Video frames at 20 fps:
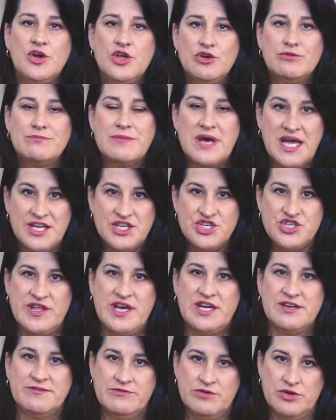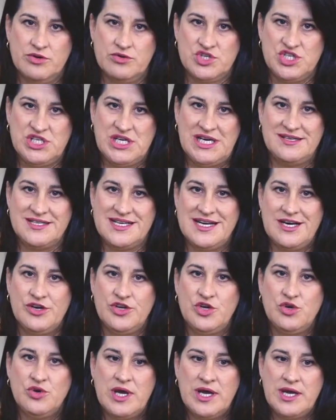you manage that for your child, how
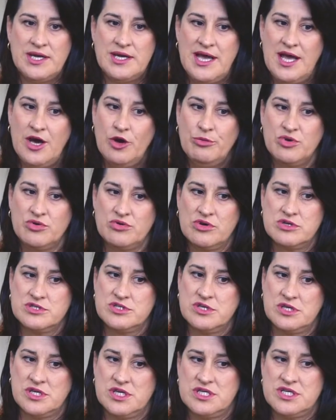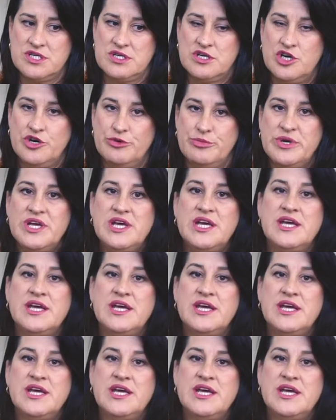you help your toddler to cope,